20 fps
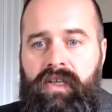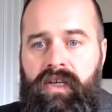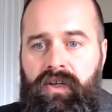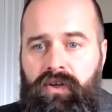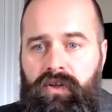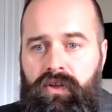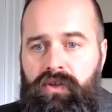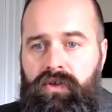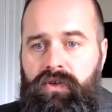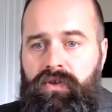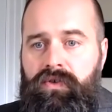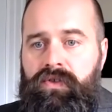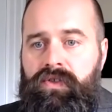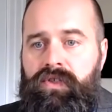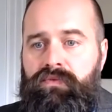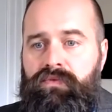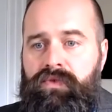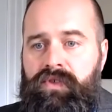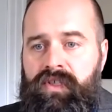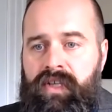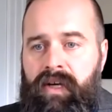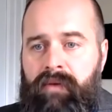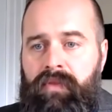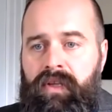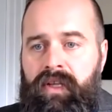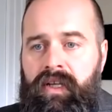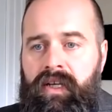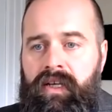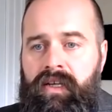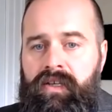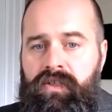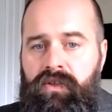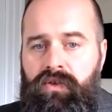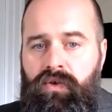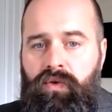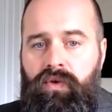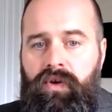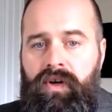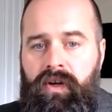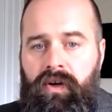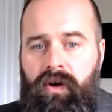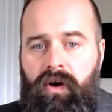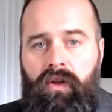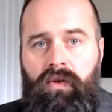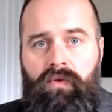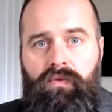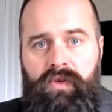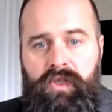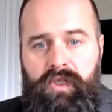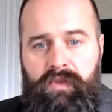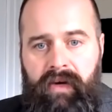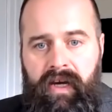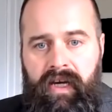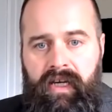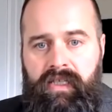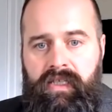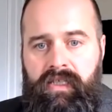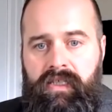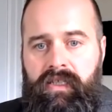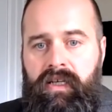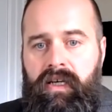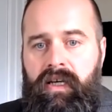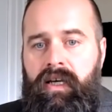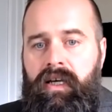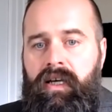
includes resembling his Lord in all respects,